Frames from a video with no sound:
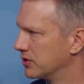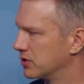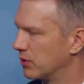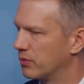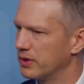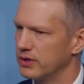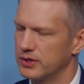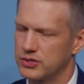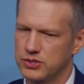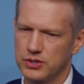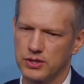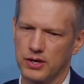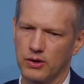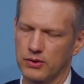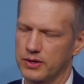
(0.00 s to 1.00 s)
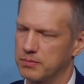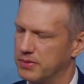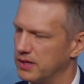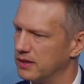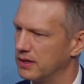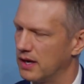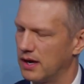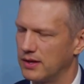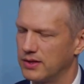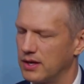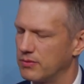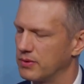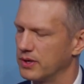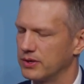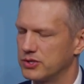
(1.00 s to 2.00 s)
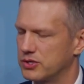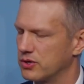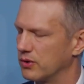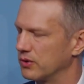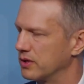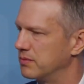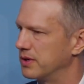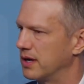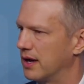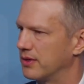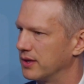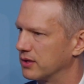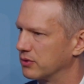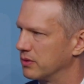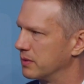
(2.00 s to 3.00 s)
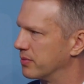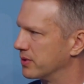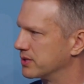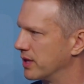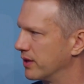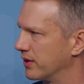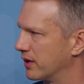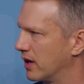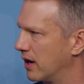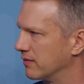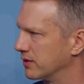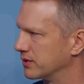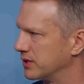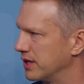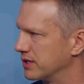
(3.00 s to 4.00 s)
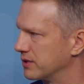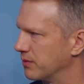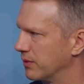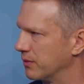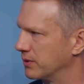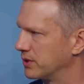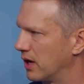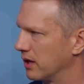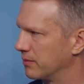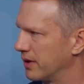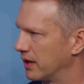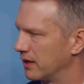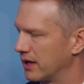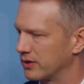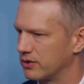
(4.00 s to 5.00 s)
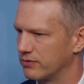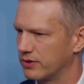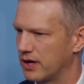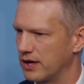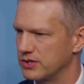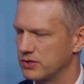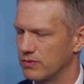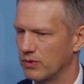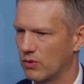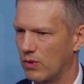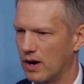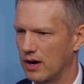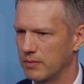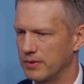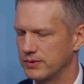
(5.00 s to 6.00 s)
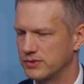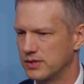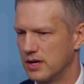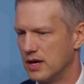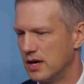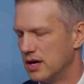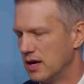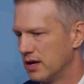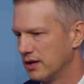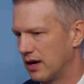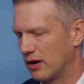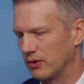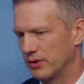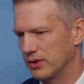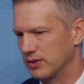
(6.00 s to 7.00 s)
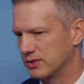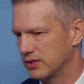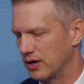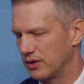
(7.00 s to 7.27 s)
So really, should they only be, they really should only be, I think, 3% of the conversation where we're talking about electrification requirements, not only in this